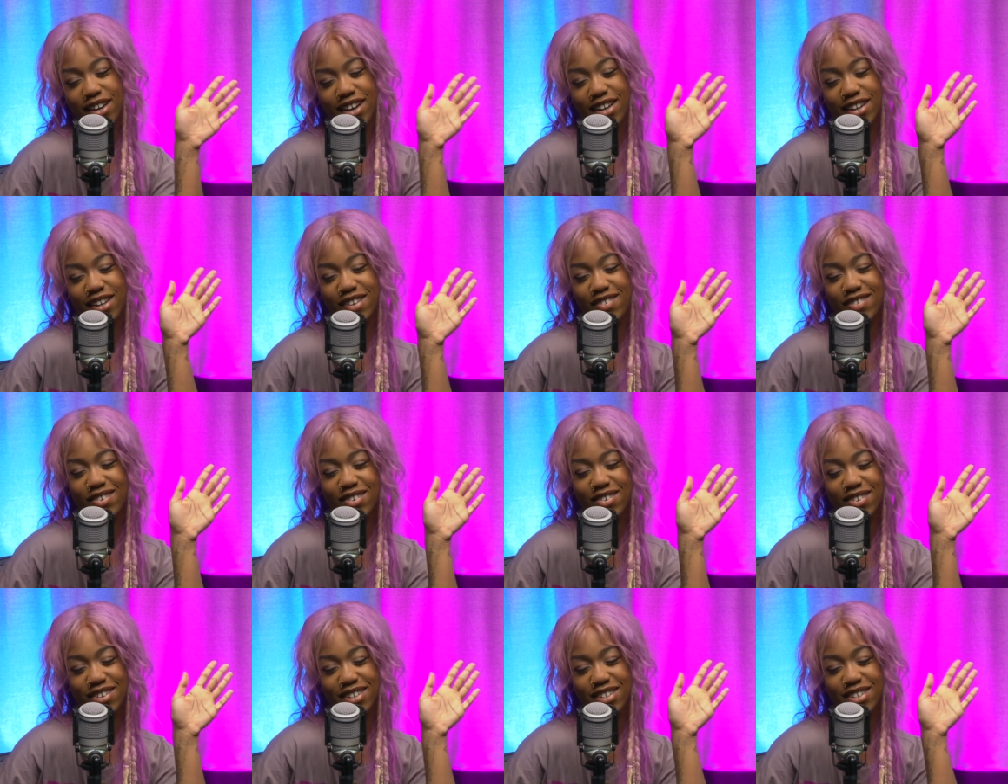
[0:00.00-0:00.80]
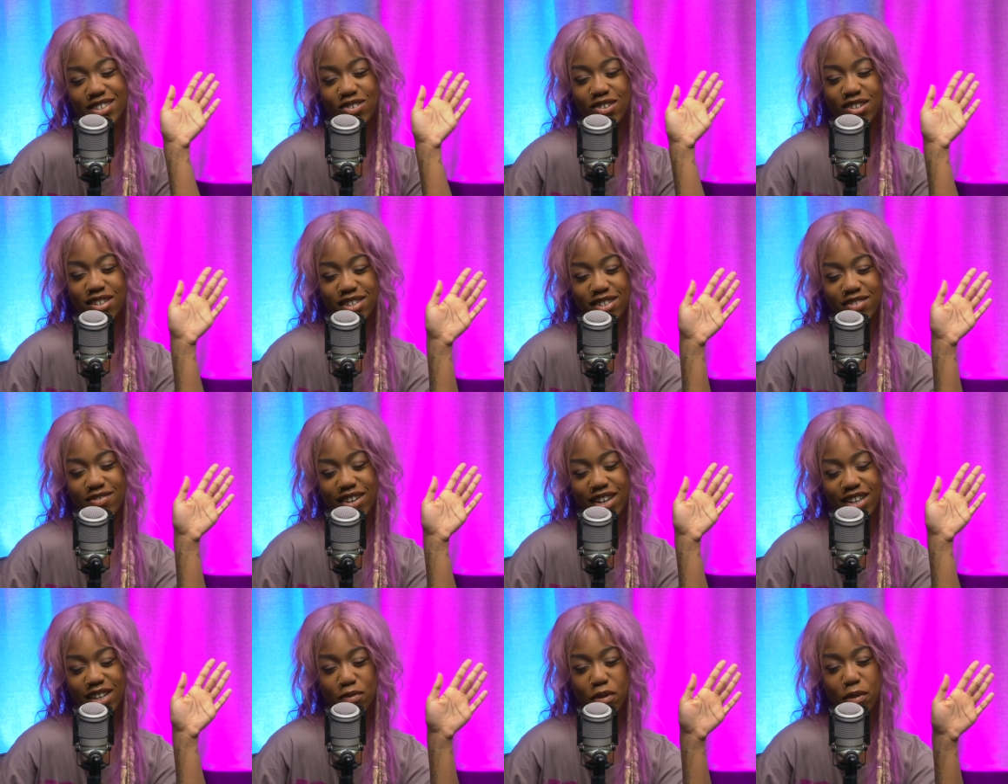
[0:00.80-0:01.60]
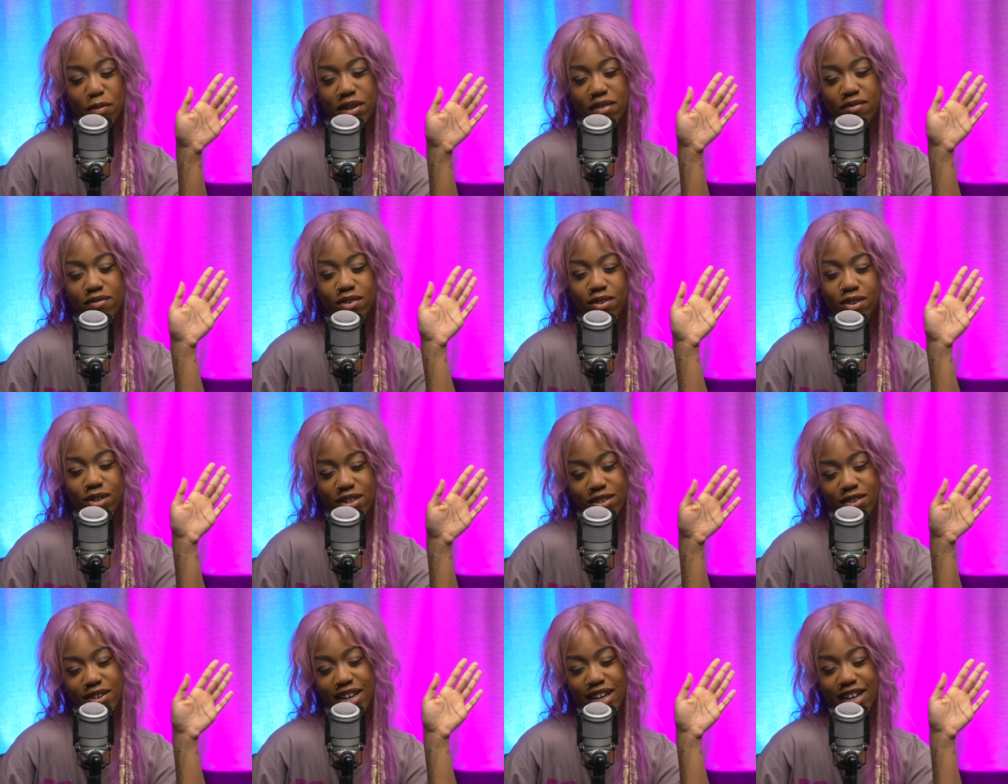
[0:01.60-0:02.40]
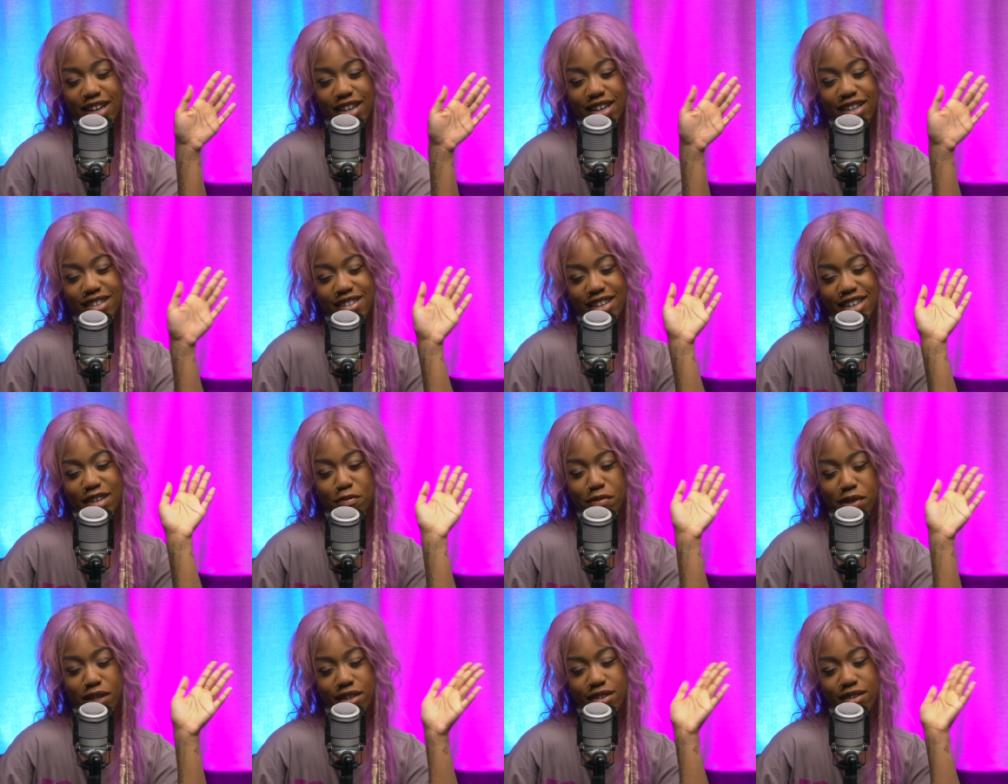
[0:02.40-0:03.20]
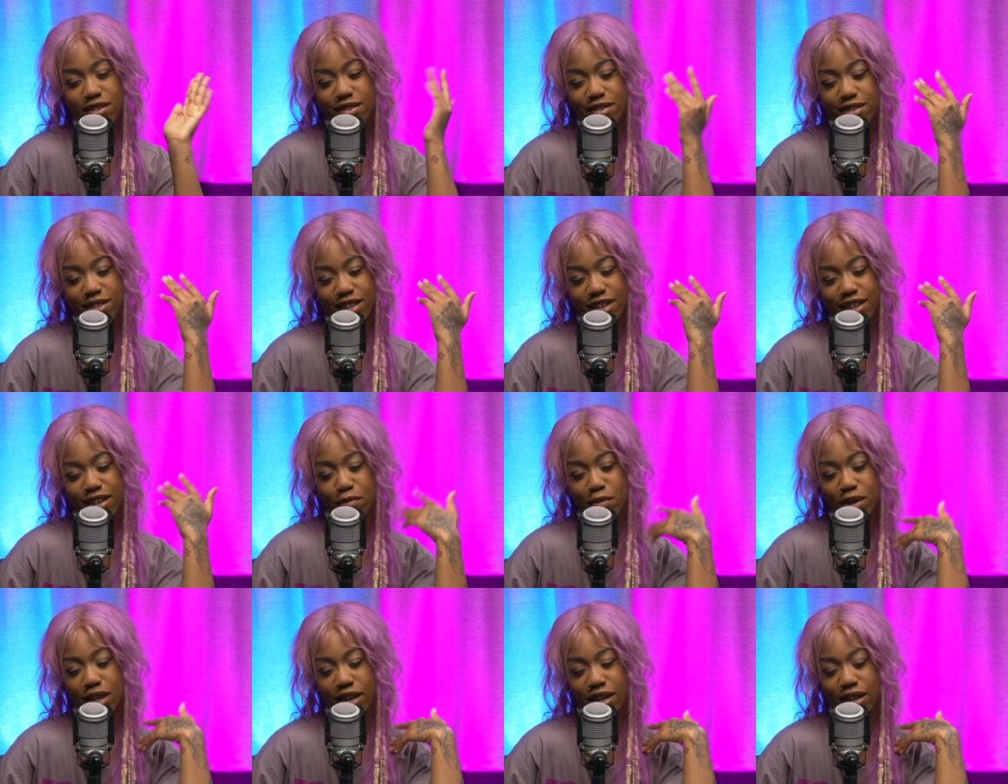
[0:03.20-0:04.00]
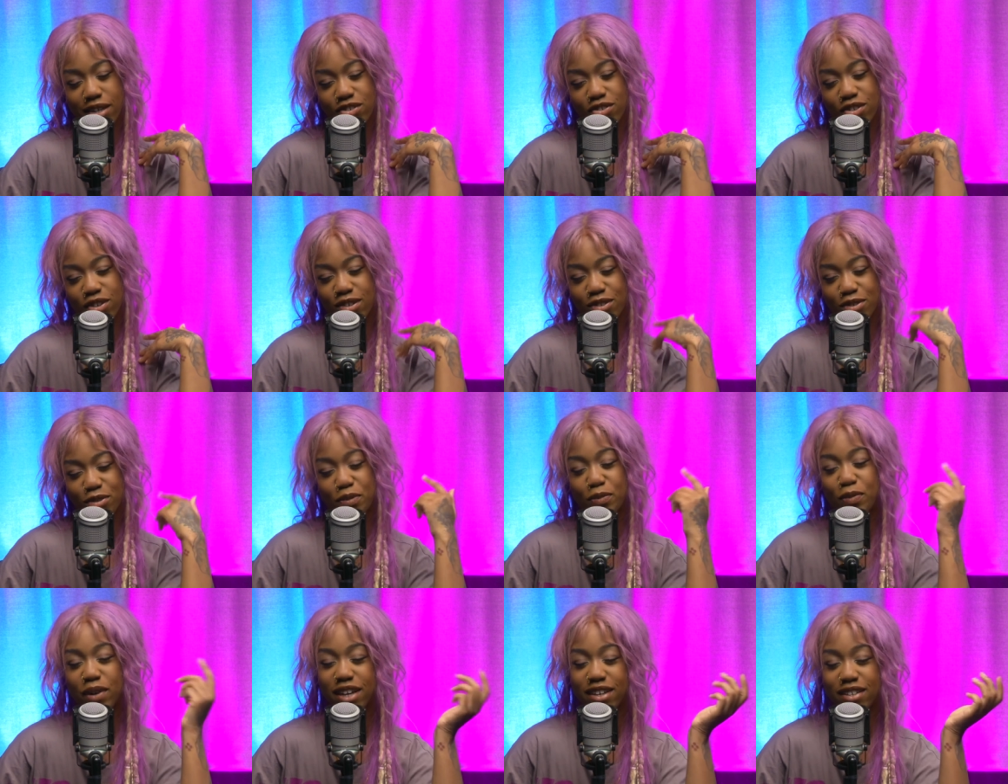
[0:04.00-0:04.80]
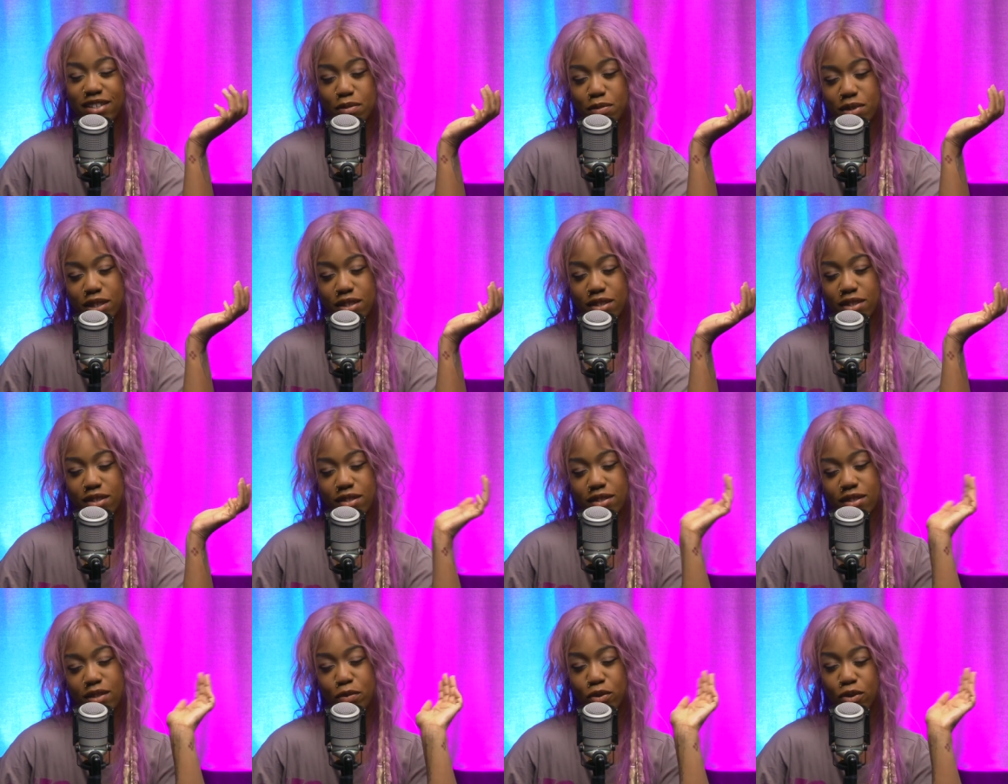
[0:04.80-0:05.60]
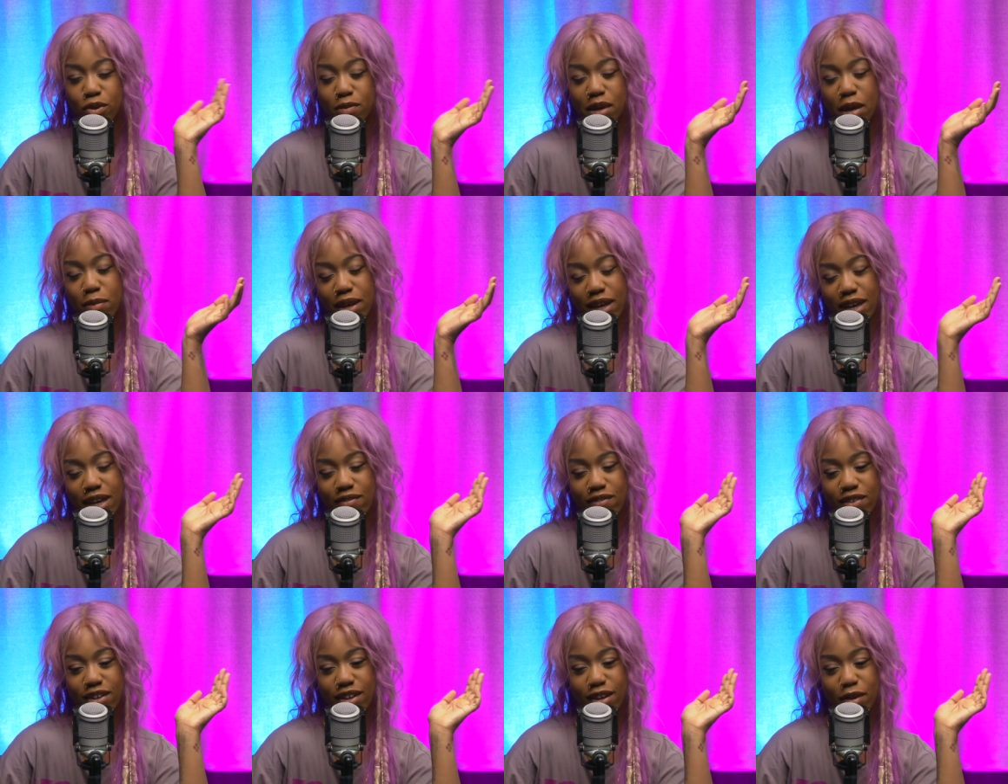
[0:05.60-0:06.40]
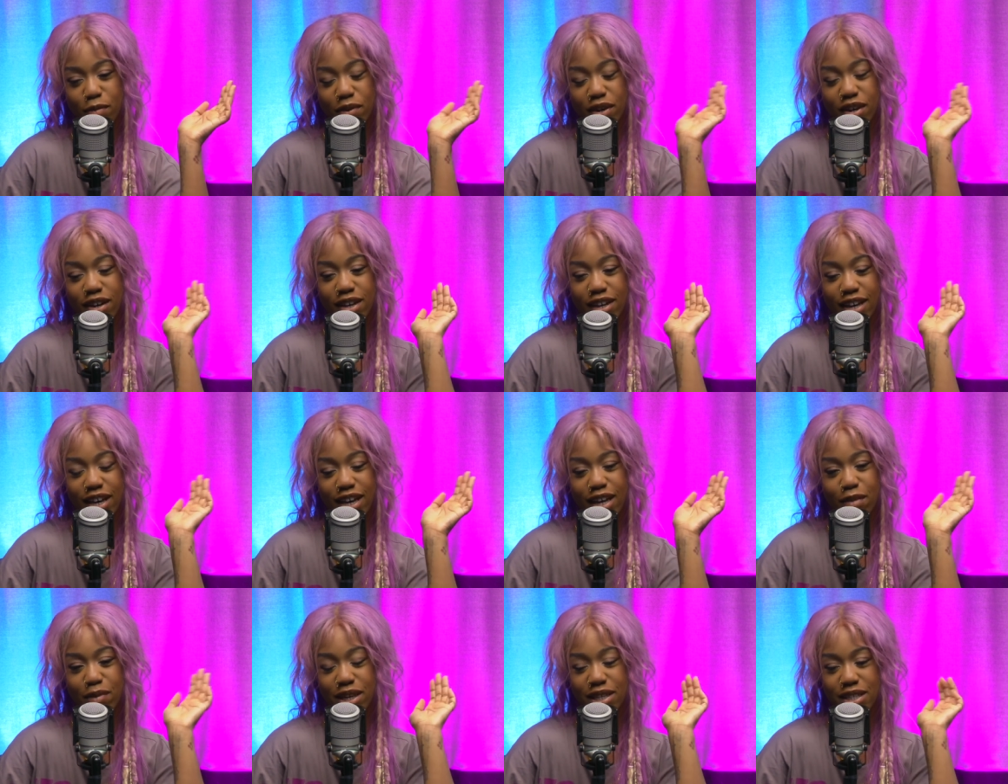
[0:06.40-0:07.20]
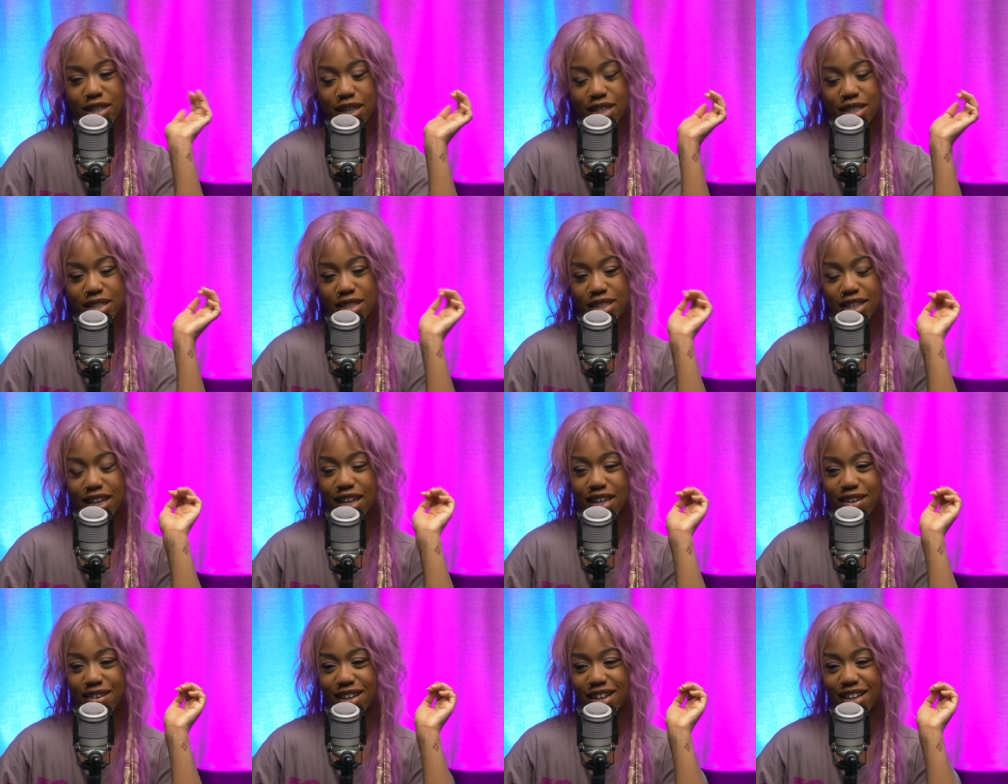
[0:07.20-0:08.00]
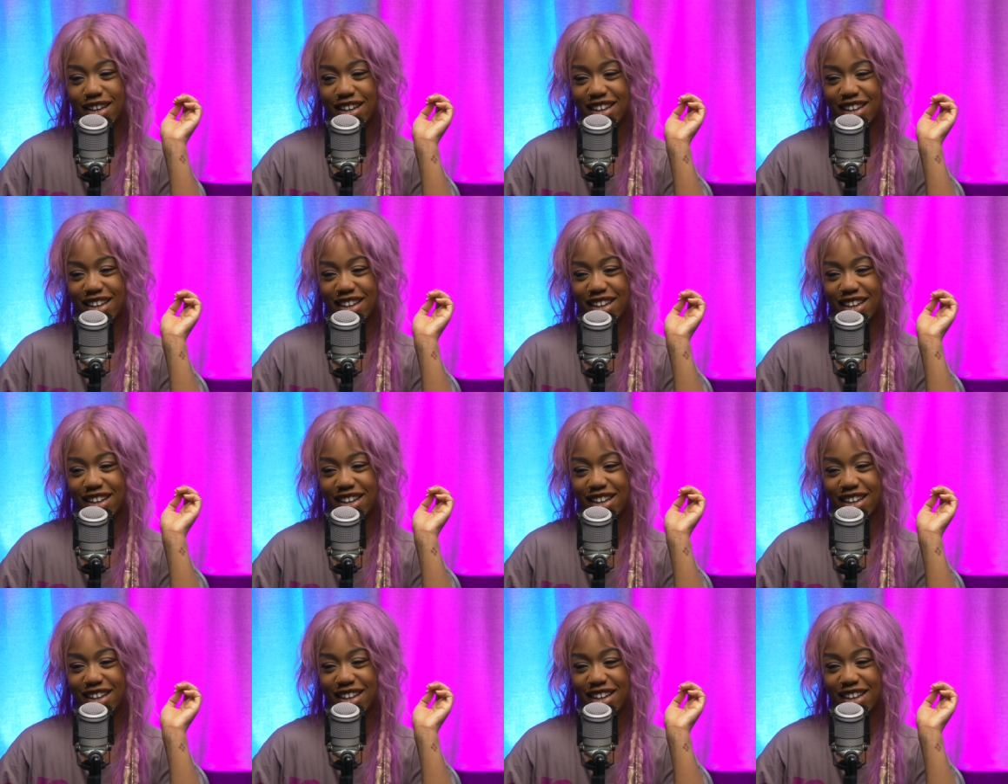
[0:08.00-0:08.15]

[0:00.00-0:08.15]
And if you're not an astrology fan, you're probably rolling your eyes at me using my astrological placements to support my behavior. But okay, it makes sense. Anyway,